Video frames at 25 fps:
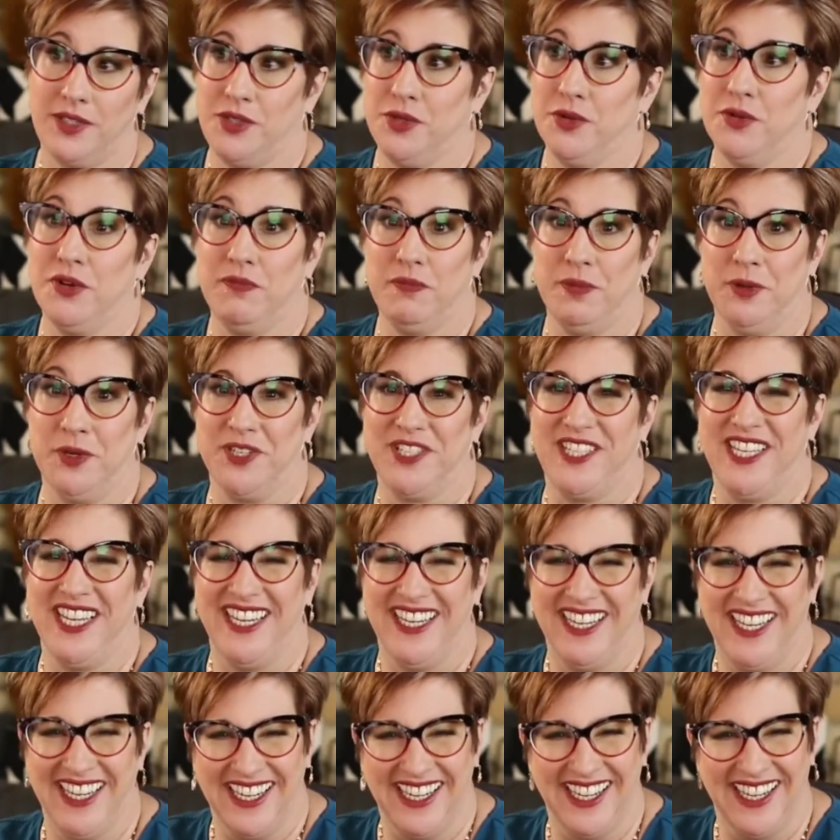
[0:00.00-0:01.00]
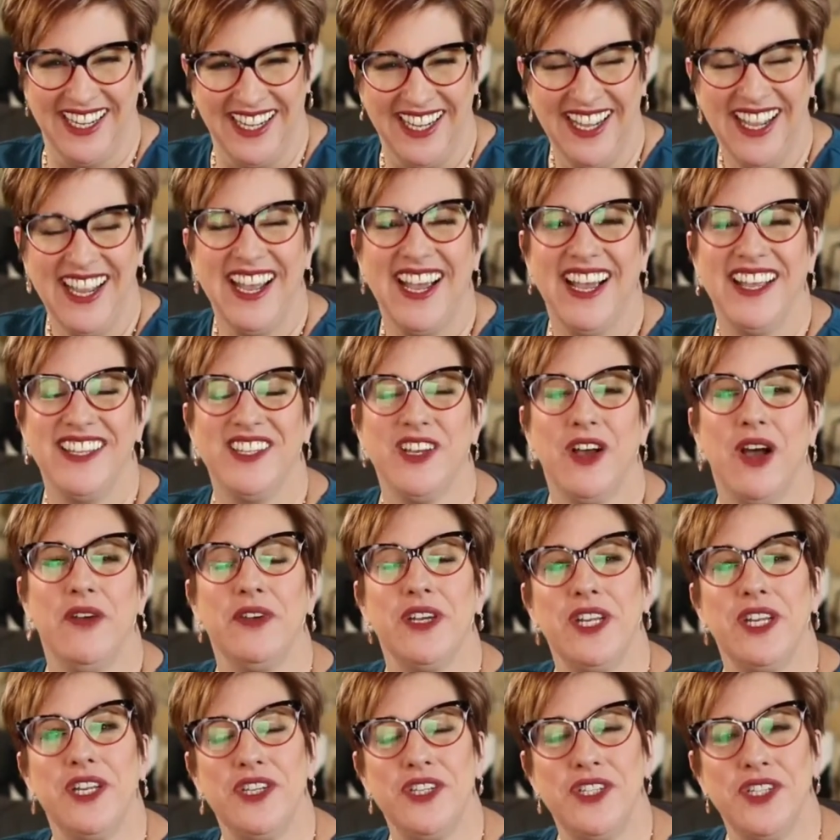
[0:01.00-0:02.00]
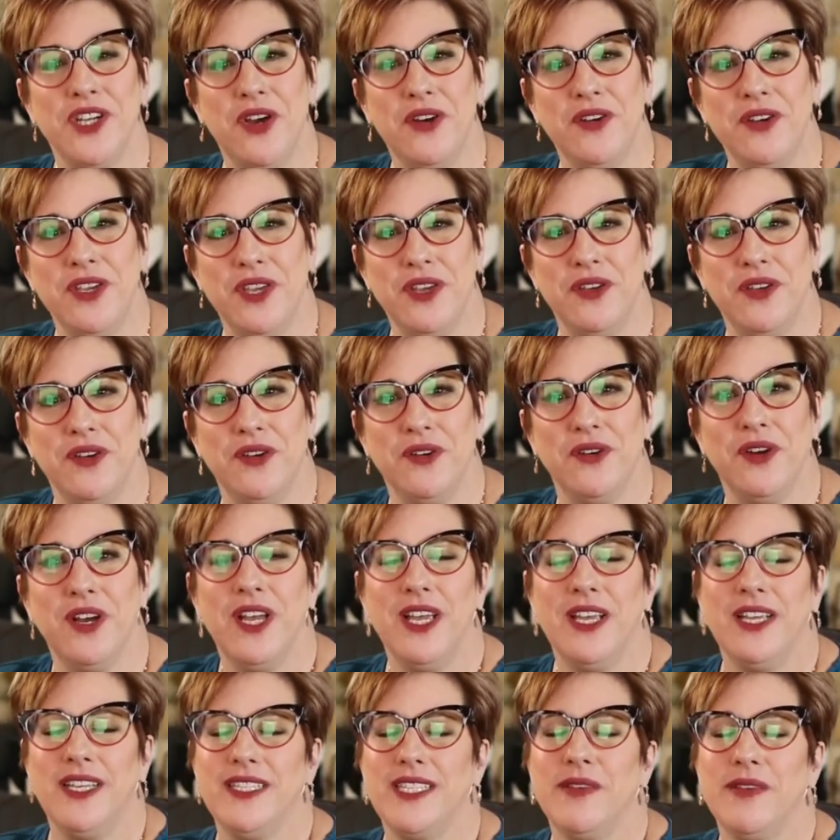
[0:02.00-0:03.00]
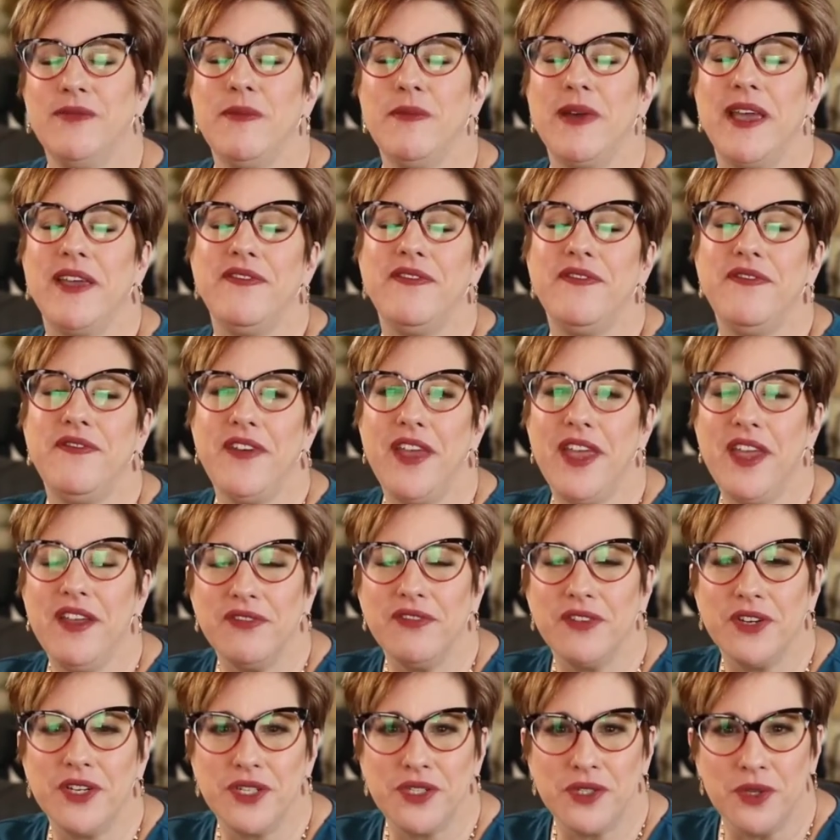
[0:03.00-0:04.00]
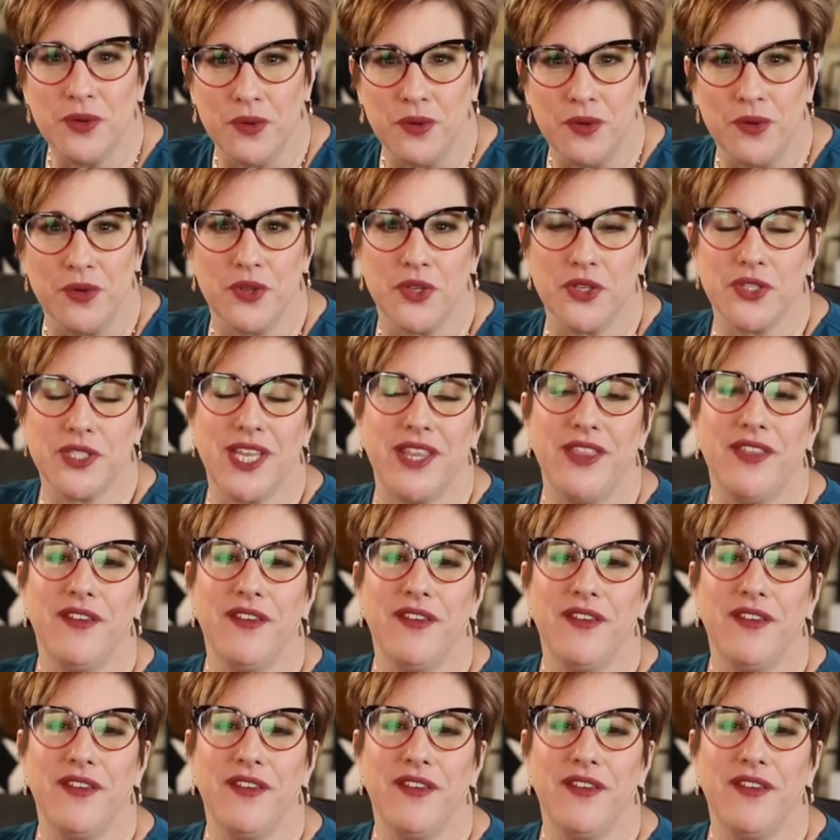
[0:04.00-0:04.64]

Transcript: sort of person. So I'm going to show you some of my favorite tools.